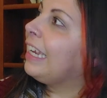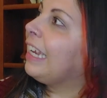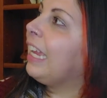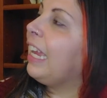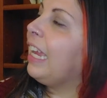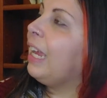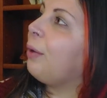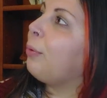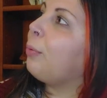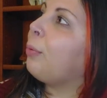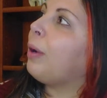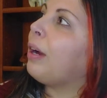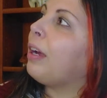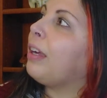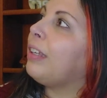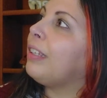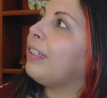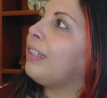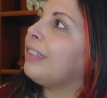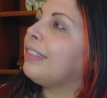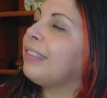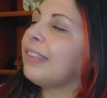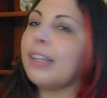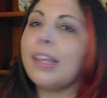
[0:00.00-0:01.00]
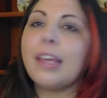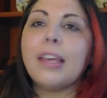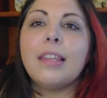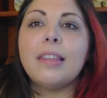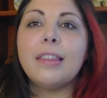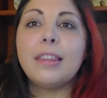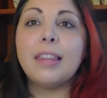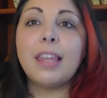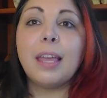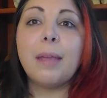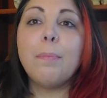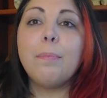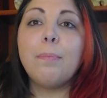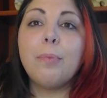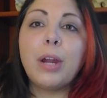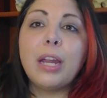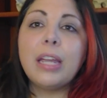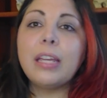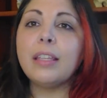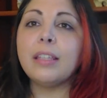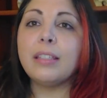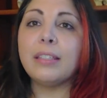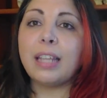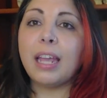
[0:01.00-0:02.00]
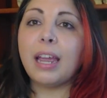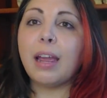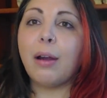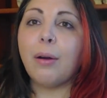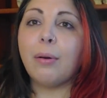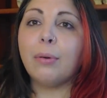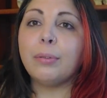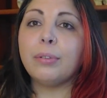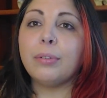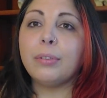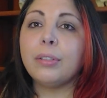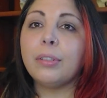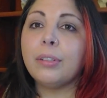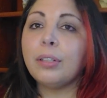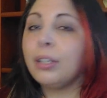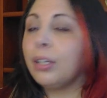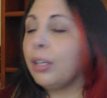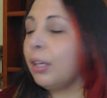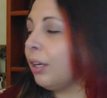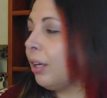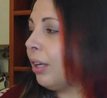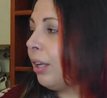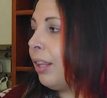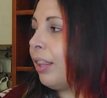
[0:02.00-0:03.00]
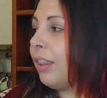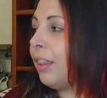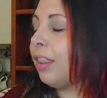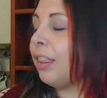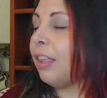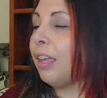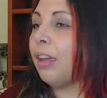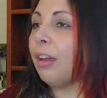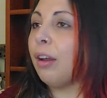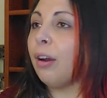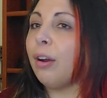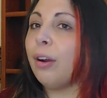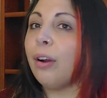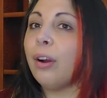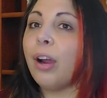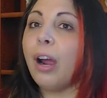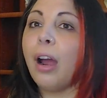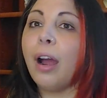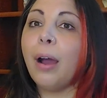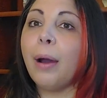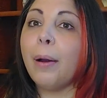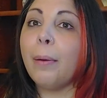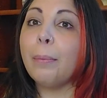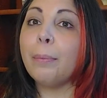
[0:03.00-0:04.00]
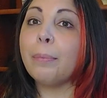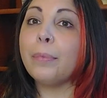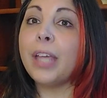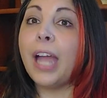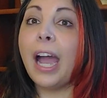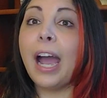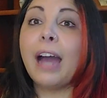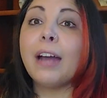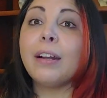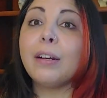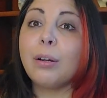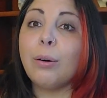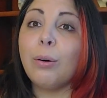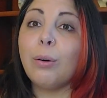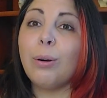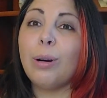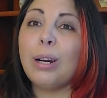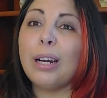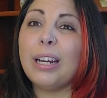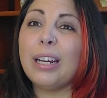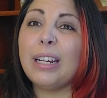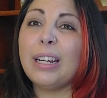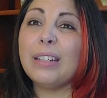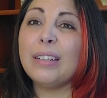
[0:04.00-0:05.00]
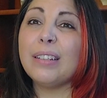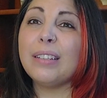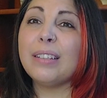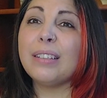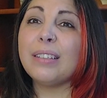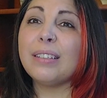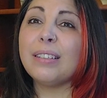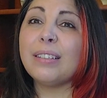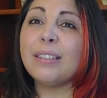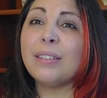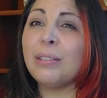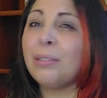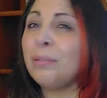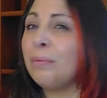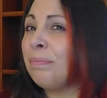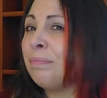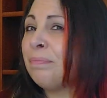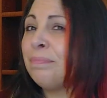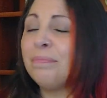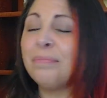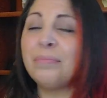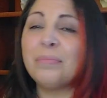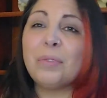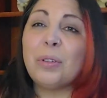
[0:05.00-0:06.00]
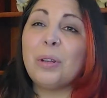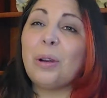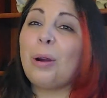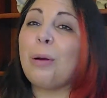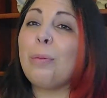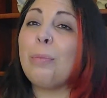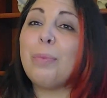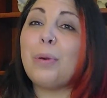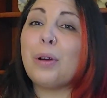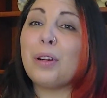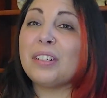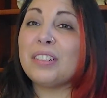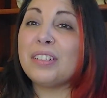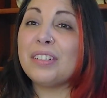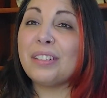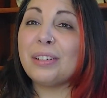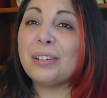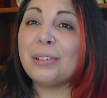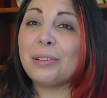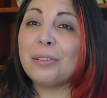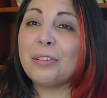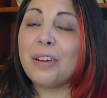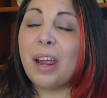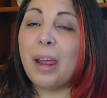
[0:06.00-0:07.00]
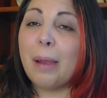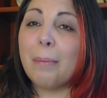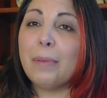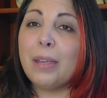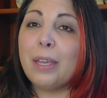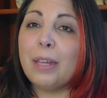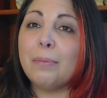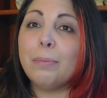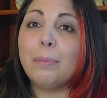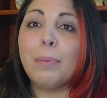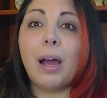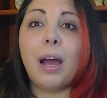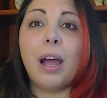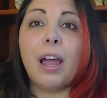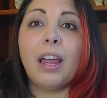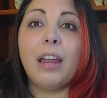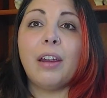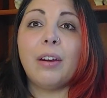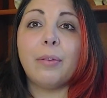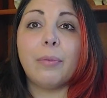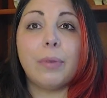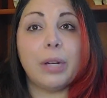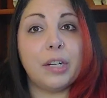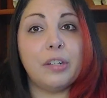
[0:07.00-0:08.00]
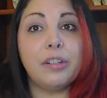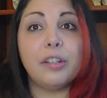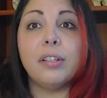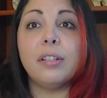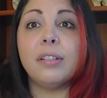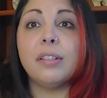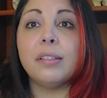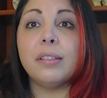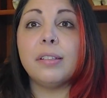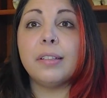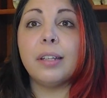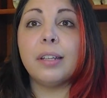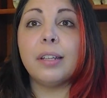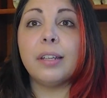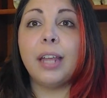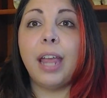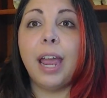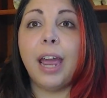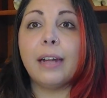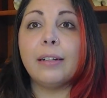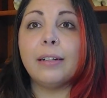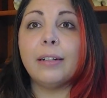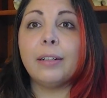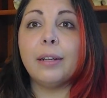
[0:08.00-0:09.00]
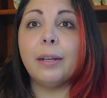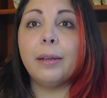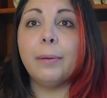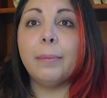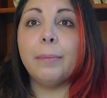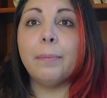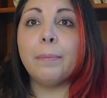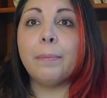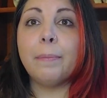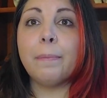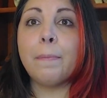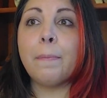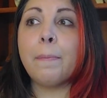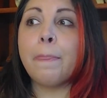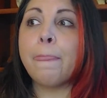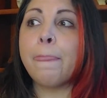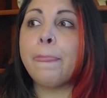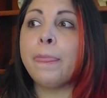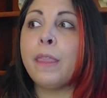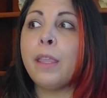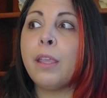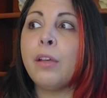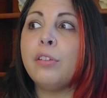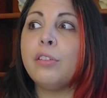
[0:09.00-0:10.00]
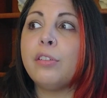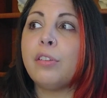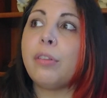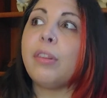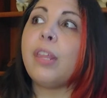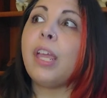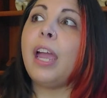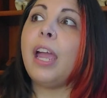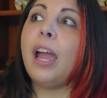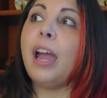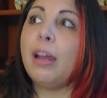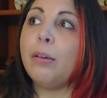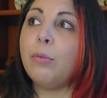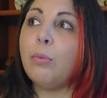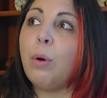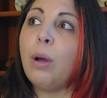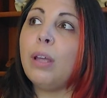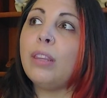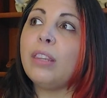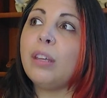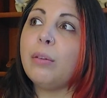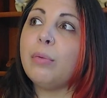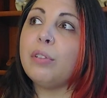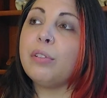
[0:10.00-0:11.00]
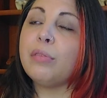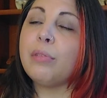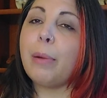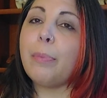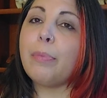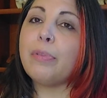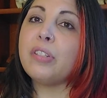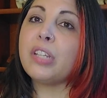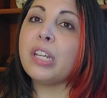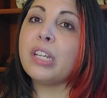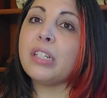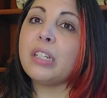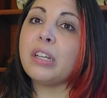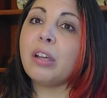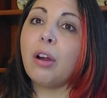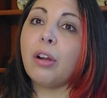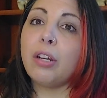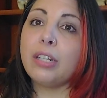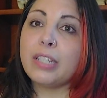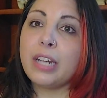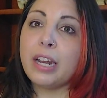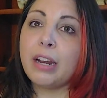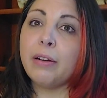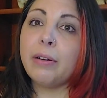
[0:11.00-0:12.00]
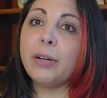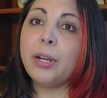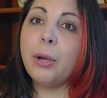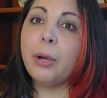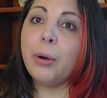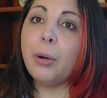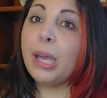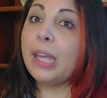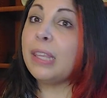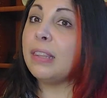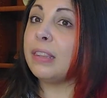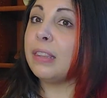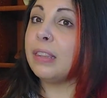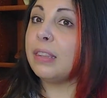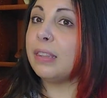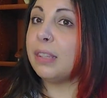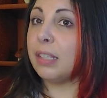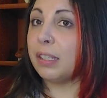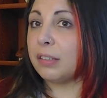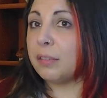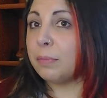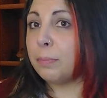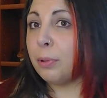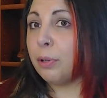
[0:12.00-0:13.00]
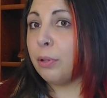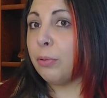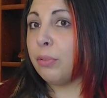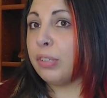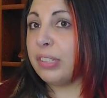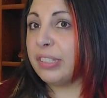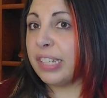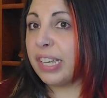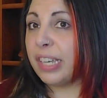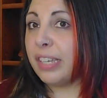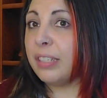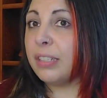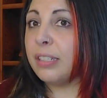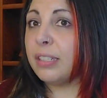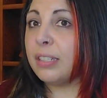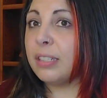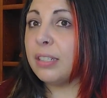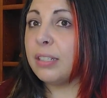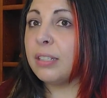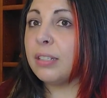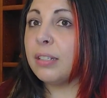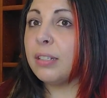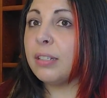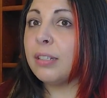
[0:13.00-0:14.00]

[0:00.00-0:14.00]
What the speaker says: they break down their categories or books that are championed by regions in Canada. So they had one that was representing Ontario, and this book was it.